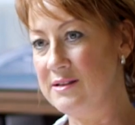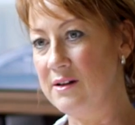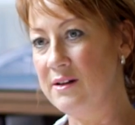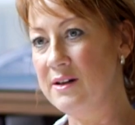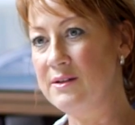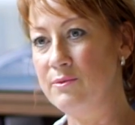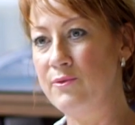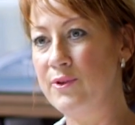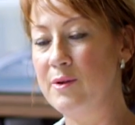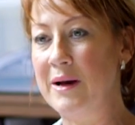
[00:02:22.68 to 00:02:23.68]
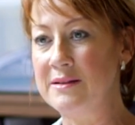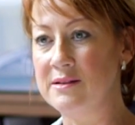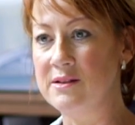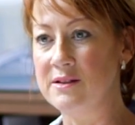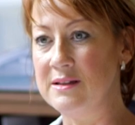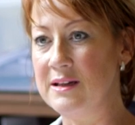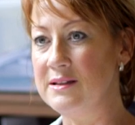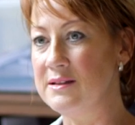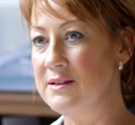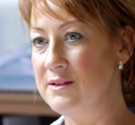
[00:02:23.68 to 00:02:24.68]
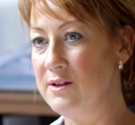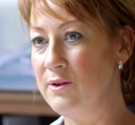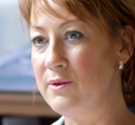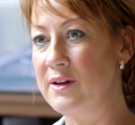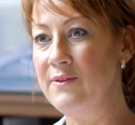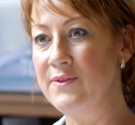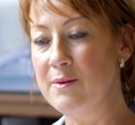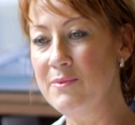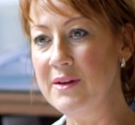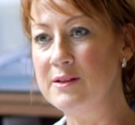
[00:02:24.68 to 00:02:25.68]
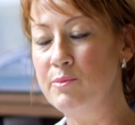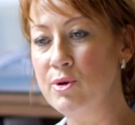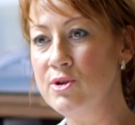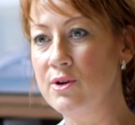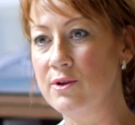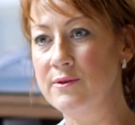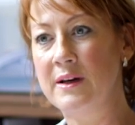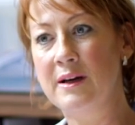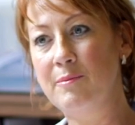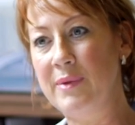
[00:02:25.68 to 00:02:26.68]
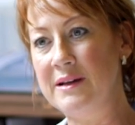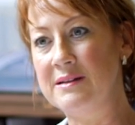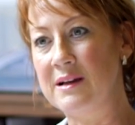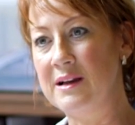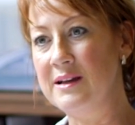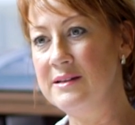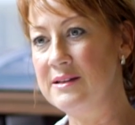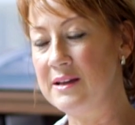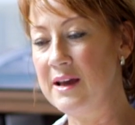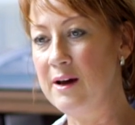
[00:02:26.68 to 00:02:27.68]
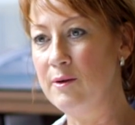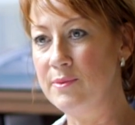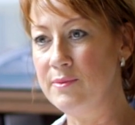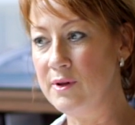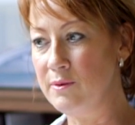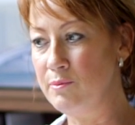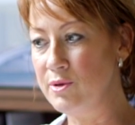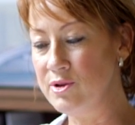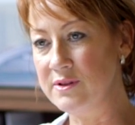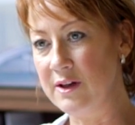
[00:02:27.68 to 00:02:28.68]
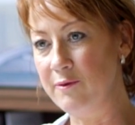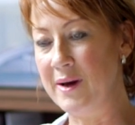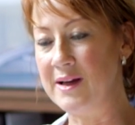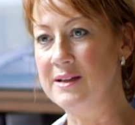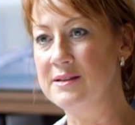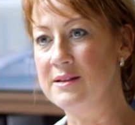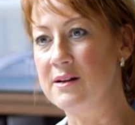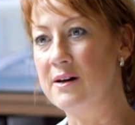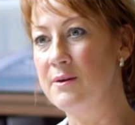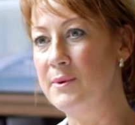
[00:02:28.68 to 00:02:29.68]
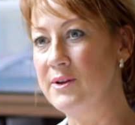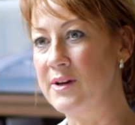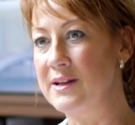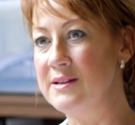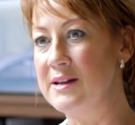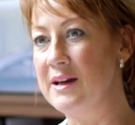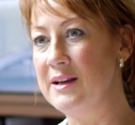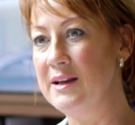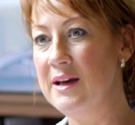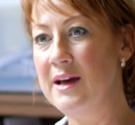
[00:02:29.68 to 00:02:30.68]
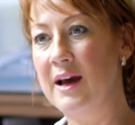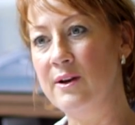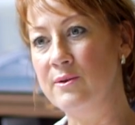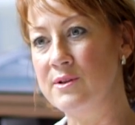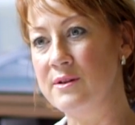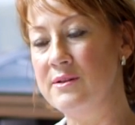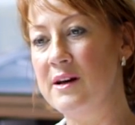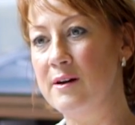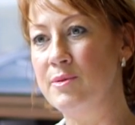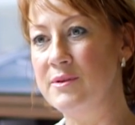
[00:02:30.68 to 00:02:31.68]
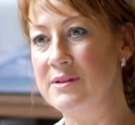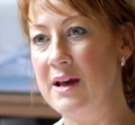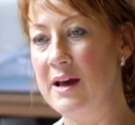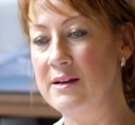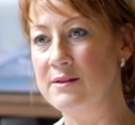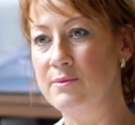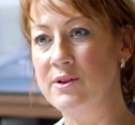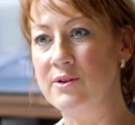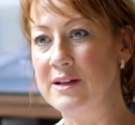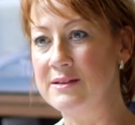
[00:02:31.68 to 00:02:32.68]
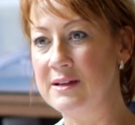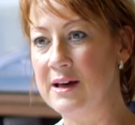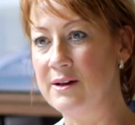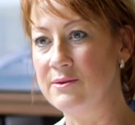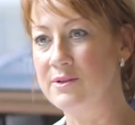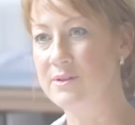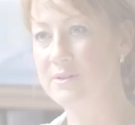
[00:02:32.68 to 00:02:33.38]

side for the passenger seat to give something to push on, basically to help you push yourself back into the car when you're getting in, and also to help you stand when you're getting out.